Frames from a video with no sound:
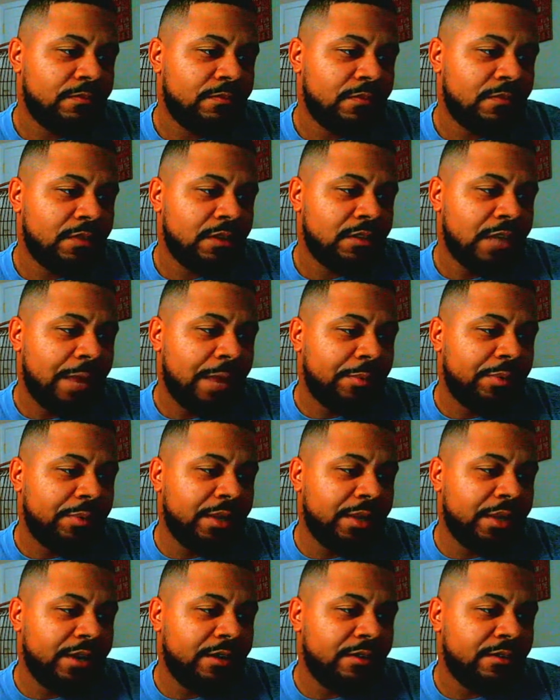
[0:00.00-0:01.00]
type of
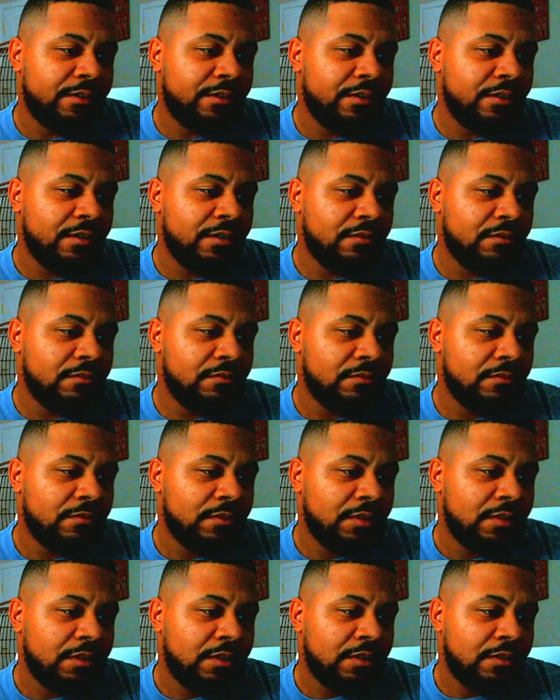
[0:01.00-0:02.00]
player, you know.
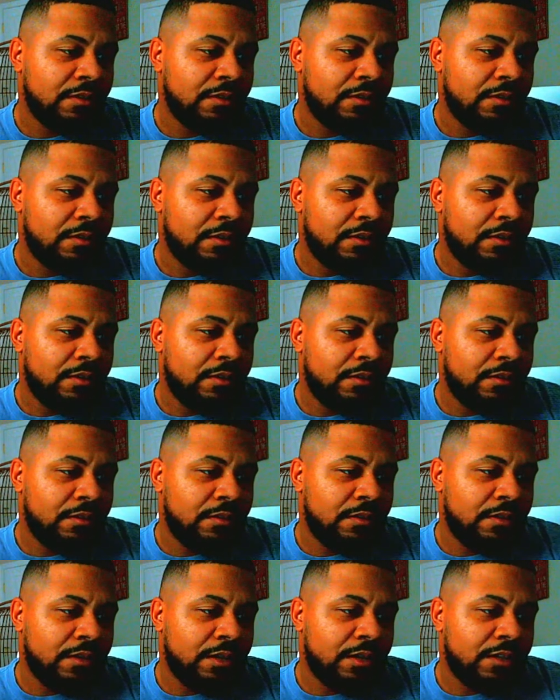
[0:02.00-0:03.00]

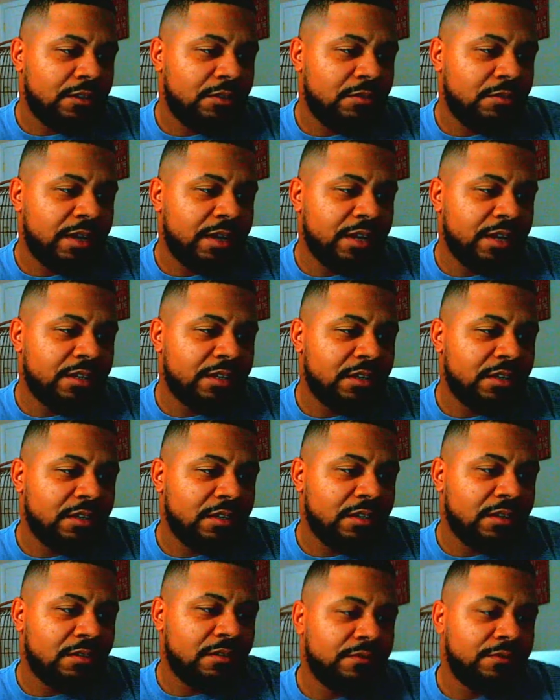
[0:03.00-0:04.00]
He got 2 catches
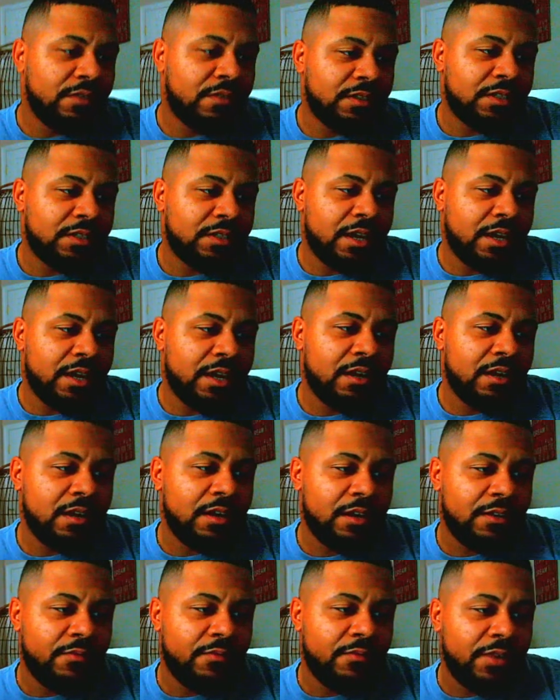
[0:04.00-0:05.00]
in the
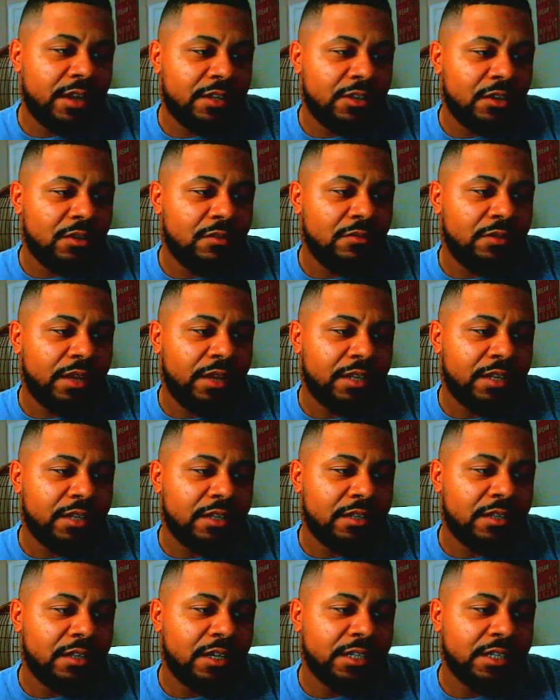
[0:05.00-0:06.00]
red zone. He has a
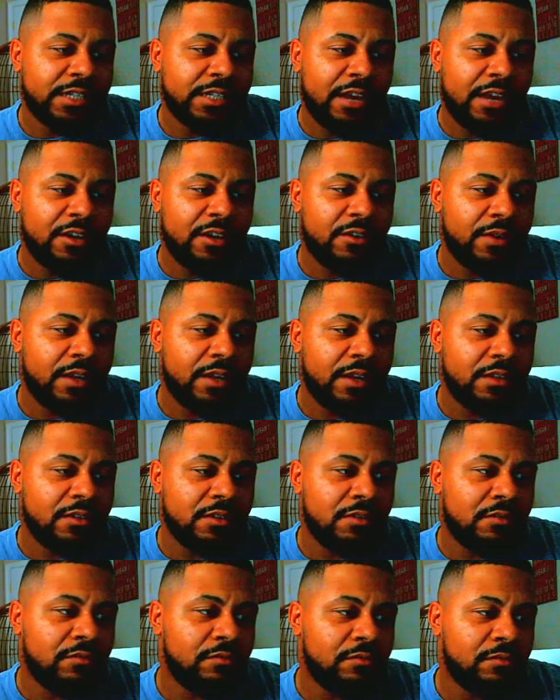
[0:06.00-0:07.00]
touchdown in the red
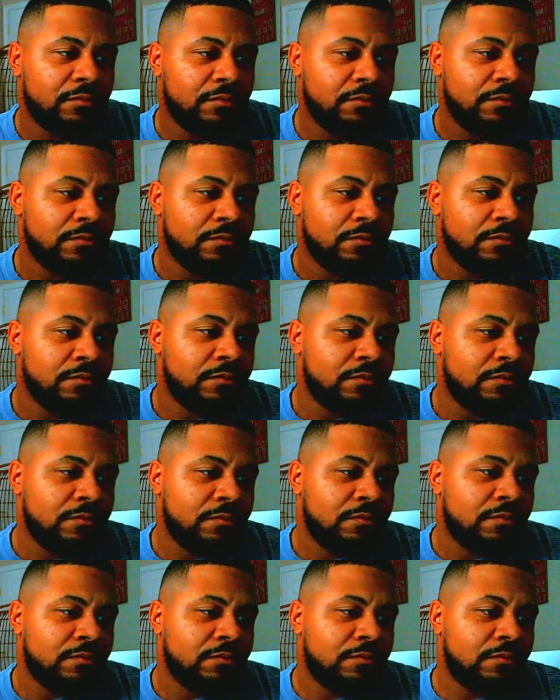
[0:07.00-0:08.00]
zone.
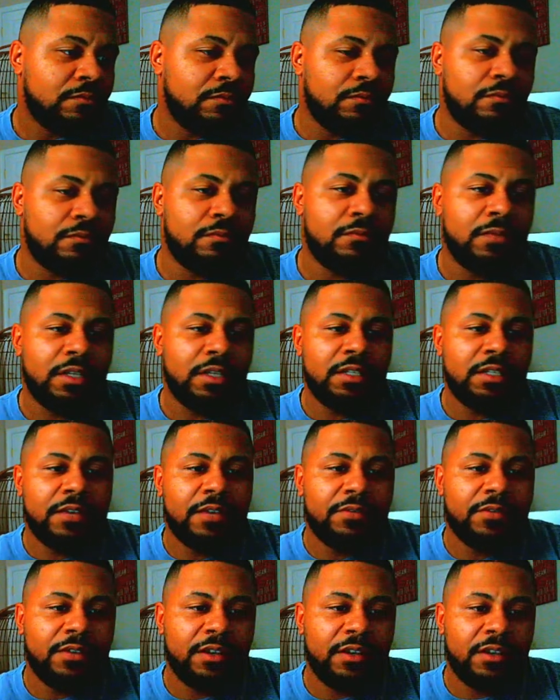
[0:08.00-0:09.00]
He's
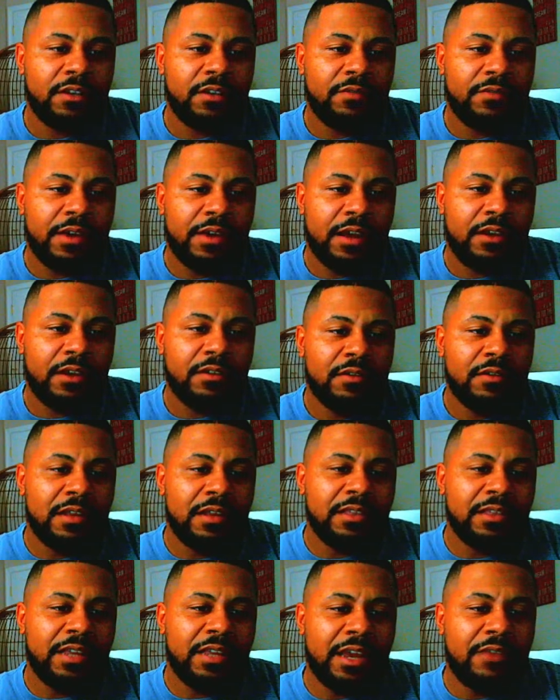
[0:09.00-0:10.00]
definitely a good value. I
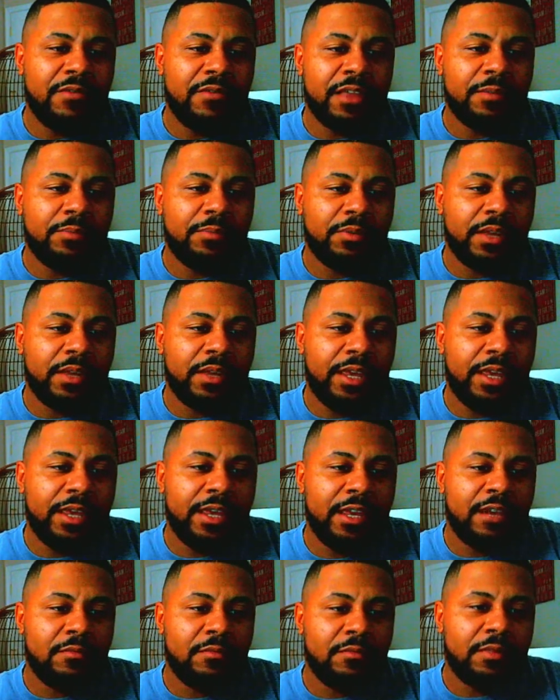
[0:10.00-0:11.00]
think I'd rather play
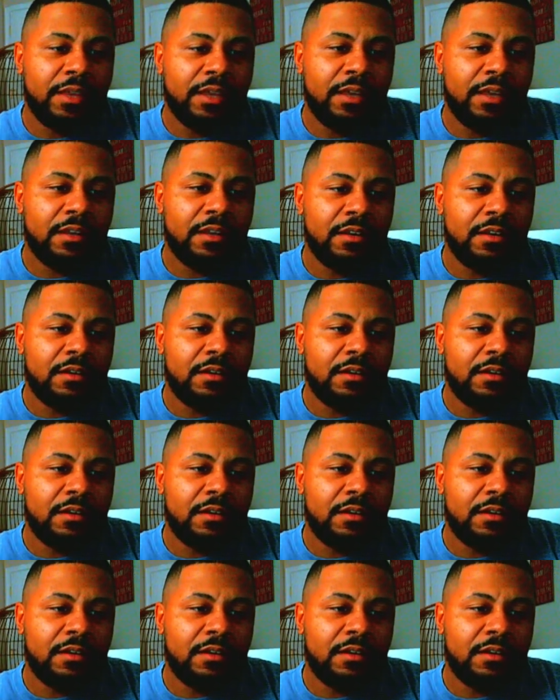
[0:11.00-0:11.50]
him than